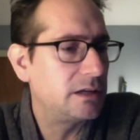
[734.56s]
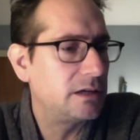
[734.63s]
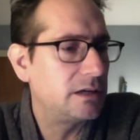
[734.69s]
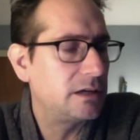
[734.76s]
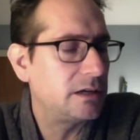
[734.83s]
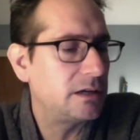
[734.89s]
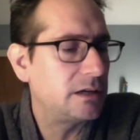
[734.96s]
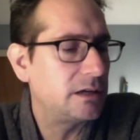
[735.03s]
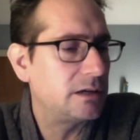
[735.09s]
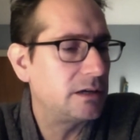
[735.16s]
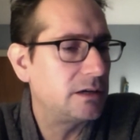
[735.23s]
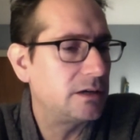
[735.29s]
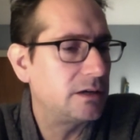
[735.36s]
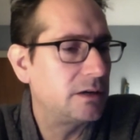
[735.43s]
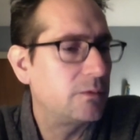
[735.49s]
uh,
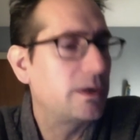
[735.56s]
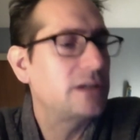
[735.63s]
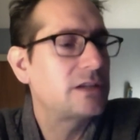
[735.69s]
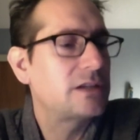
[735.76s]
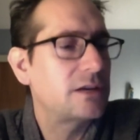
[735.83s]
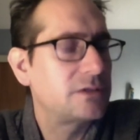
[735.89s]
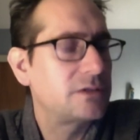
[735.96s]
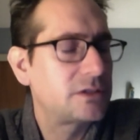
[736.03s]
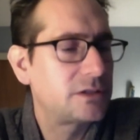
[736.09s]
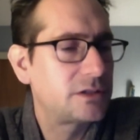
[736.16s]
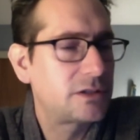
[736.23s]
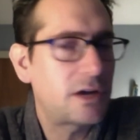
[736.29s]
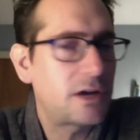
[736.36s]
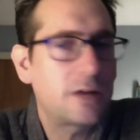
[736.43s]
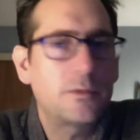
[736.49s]
and what I, I, was
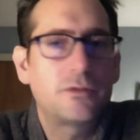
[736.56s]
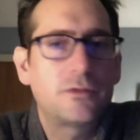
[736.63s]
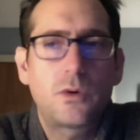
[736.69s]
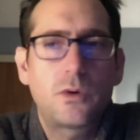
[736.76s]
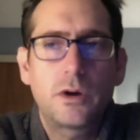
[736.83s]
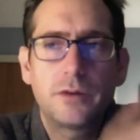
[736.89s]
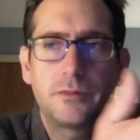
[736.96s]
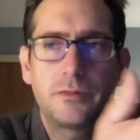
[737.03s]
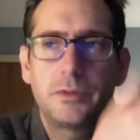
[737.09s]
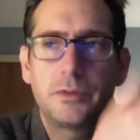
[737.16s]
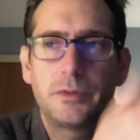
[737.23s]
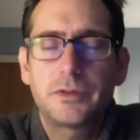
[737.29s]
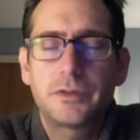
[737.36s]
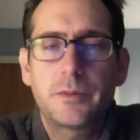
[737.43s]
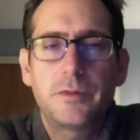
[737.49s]
talking before,
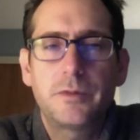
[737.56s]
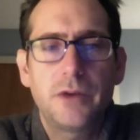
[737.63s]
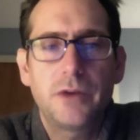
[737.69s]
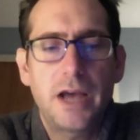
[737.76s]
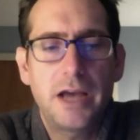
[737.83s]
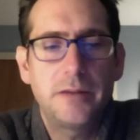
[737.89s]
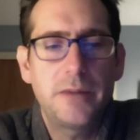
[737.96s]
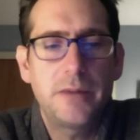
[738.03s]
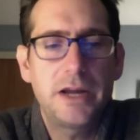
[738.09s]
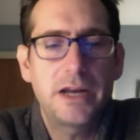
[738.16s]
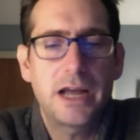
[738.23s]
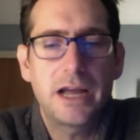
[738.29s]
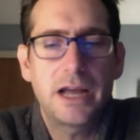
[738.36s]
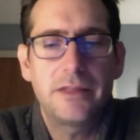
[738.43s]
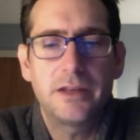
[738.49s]
some of you hadn't made it.
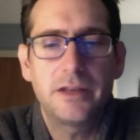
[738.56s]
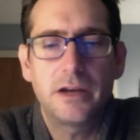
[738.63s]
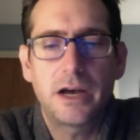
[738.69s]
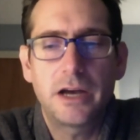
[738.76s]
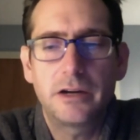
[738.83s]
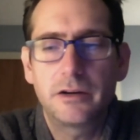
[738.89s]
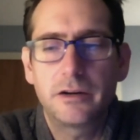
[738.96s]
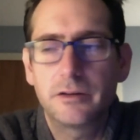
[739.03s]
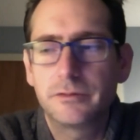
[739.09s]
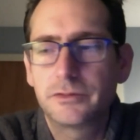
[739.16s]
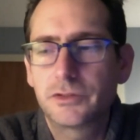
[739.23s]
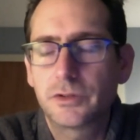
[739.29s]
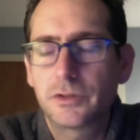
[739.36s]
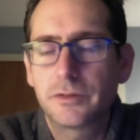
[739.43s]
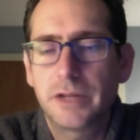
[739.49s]
I had the honor of
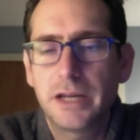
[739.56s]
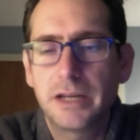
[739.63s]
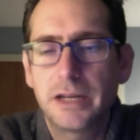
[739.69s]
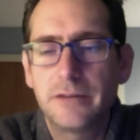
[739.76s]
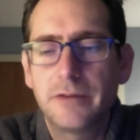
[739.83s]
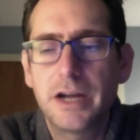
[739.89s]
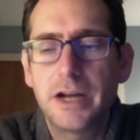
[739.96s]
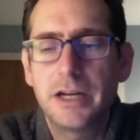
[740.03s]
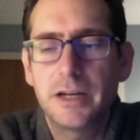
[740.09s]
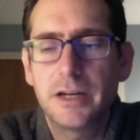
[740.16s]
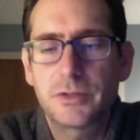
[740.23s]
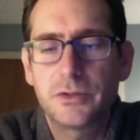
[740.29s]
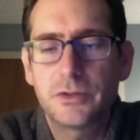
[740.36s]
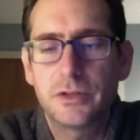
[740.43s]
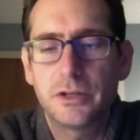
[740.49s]
sort of getting invited up
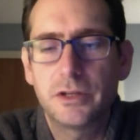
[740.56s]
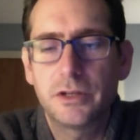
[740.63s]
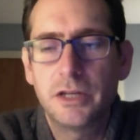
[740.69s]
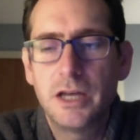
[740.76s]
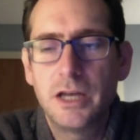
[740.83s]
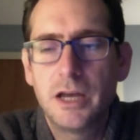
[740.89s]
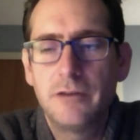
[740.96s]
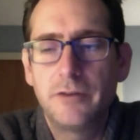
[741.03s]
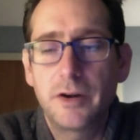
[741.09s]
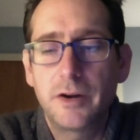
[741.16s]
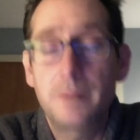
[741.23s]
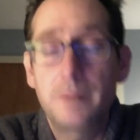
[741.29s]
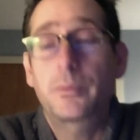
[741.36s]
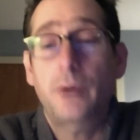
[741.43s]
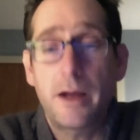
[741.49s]
to the very
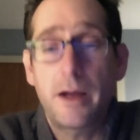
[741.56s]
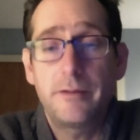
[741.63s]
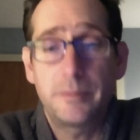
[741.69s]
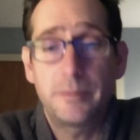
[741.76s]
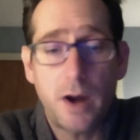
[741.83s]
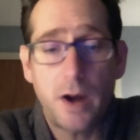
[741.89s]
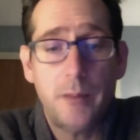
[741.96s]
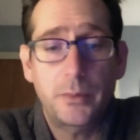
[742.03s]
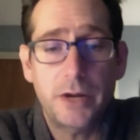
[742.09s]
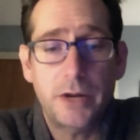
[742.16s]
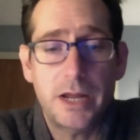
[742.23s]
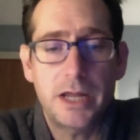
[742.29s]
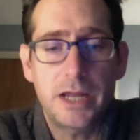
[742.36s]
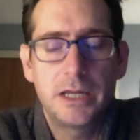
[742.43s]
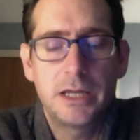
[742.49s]
private
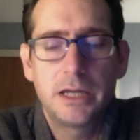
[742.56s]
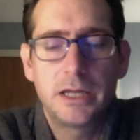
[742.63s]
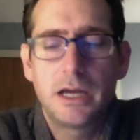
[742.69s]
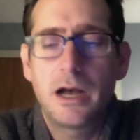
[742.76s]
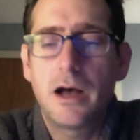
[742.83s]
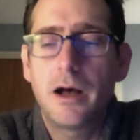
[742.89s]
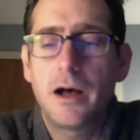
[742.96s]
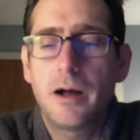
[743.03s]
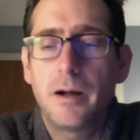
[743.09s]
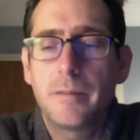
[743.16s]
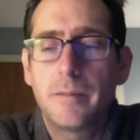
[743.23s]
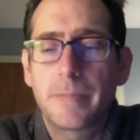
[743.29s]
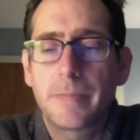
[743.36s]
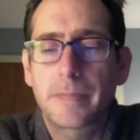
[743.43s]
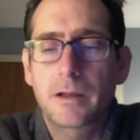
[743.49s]
property
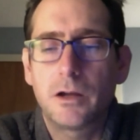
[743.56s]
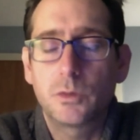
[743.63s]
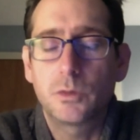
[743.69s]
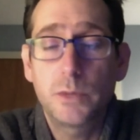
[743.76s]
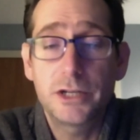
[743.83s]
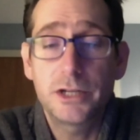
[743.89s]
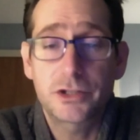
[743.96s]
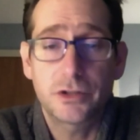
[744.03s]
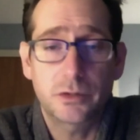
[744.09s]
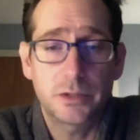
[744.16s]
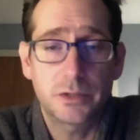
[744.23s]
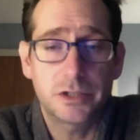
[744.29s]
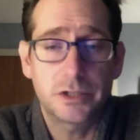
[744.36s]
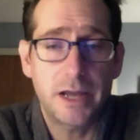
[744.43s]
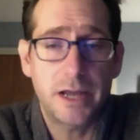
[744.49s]
um, called Winnisook,
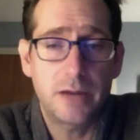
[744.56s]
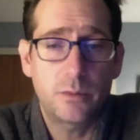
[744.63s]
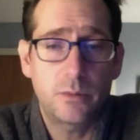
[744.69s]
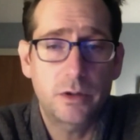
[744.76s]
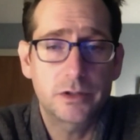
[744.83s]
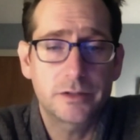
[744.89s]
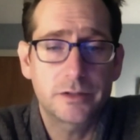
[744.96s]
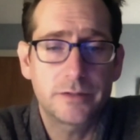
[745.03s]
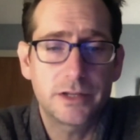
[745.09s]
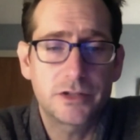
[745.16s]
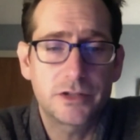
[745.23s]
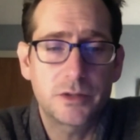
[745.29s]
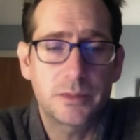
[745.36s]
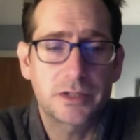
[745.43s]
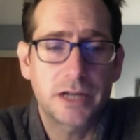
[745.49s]
which is the headwaters of the
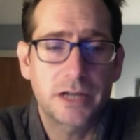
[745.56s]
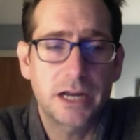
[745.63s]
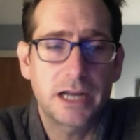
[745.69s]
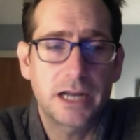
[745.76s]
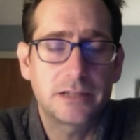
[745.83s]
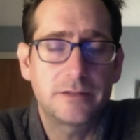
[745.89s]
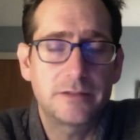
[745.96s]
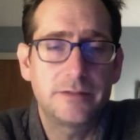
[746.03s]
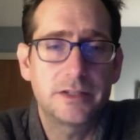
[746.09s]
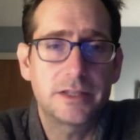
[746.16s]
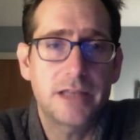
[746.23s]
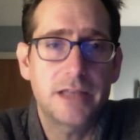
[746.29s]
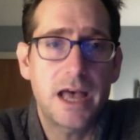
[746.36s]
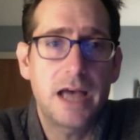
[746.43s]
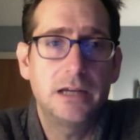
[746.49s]
Esopus, and I got to visit
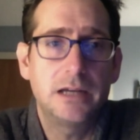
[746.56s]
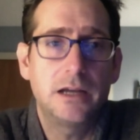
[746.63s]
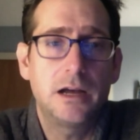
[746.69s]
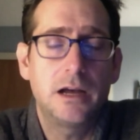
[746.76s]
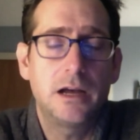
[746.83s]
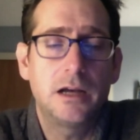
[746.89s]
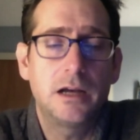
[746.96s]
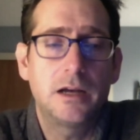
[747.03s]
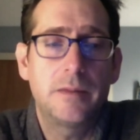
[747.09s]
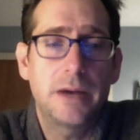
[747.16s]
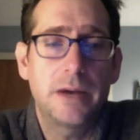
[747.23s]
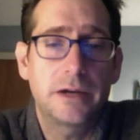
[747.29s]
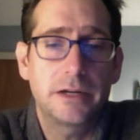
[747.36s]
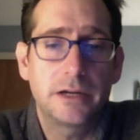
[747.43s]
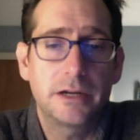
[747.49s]
that uh,
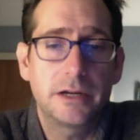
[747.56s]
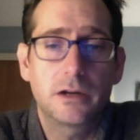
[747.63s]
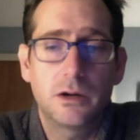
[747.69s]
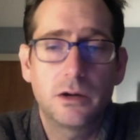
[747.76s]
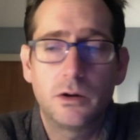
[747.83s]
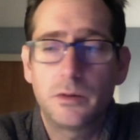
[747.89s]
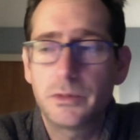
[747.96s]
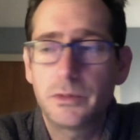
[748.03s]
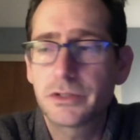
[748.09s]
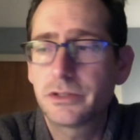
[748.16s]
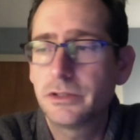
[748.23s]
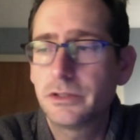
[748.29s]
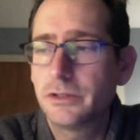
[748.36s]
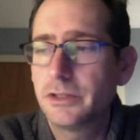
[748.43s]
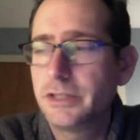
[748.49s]
about a year ago, almost
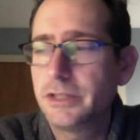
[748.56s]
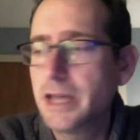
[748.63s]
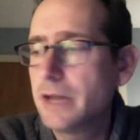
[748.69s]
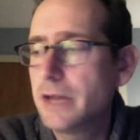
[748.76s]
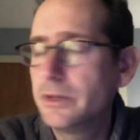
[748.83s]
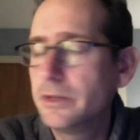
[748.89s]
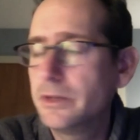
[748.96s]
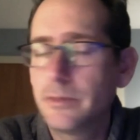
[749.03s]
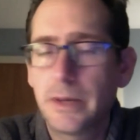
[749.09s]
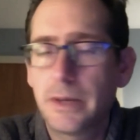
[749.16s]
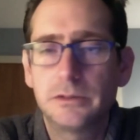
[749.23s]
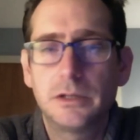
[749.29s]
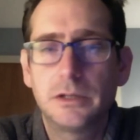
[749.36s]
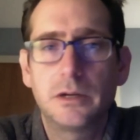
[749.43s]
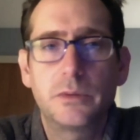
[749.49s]
to the day, within about
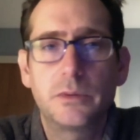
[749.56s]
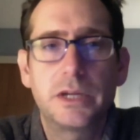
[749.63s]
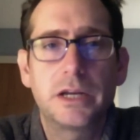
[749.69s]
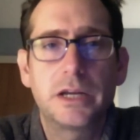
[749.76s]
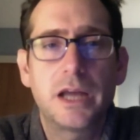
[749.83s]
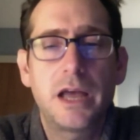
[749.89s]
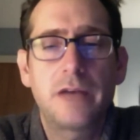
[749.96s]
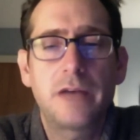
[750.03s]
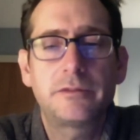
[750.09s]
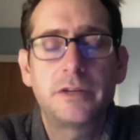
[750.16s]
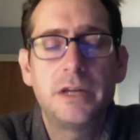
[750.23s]
a week and a half.